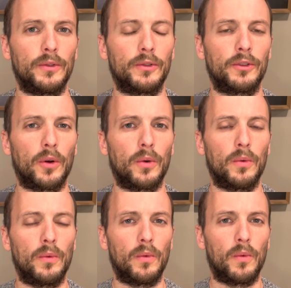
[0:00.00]
So,
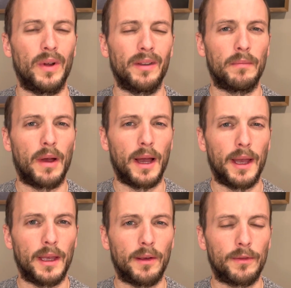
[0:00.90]
one of
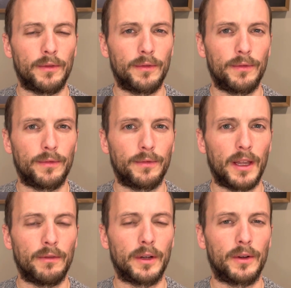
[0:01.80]
my
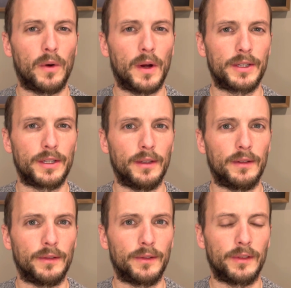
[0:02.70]
favorite
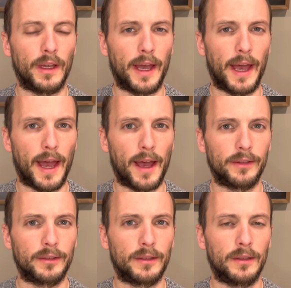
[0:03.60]
questions to ask